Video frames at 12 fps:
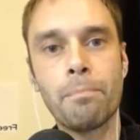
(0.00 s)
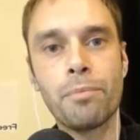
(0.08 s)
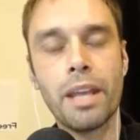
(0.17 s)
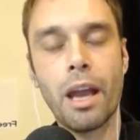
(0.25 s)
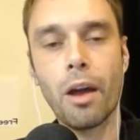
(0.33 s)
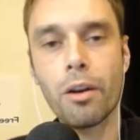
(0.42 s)

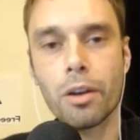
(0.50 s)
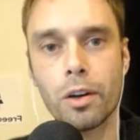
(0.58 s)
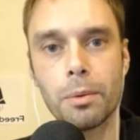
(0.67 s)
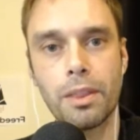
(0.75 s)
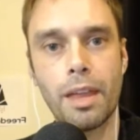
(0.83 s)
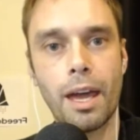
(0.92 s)
And I don't agree
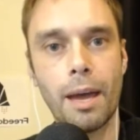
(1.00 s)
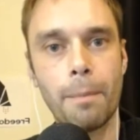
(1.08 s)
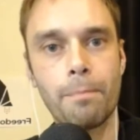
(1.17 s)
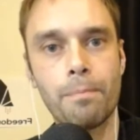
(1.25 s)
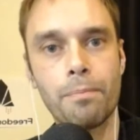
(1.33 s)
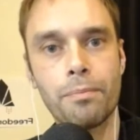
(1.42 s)
with that.
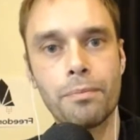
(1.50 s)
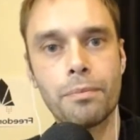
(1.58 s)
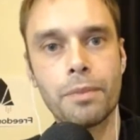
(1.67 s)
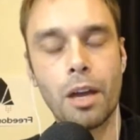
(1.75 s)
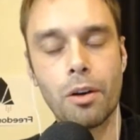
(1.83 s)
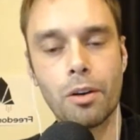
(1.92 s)

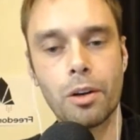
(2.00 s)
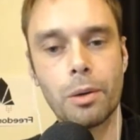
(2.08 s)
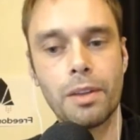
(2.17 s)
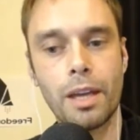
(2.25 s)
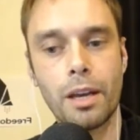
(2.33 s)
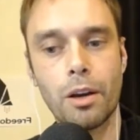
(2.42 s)
I don't agree with
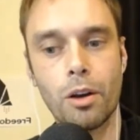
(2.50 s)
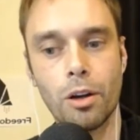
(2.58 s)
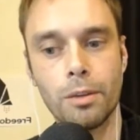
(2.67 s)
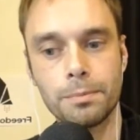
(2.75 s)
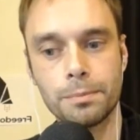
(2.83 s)
that at all.